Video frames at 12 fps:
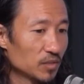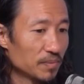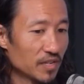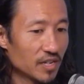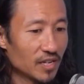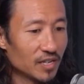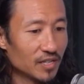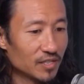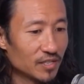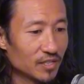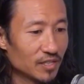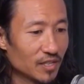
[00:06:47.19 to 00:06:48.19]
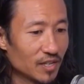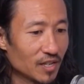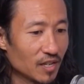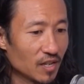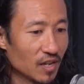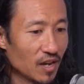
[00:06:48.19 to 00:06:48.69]
He's teaching people to
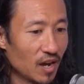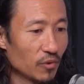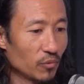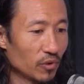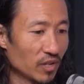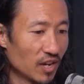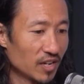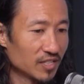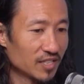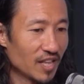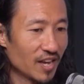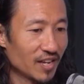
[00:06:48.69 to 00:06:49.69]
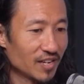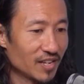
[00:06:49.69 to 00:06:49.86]
get out of survival mode,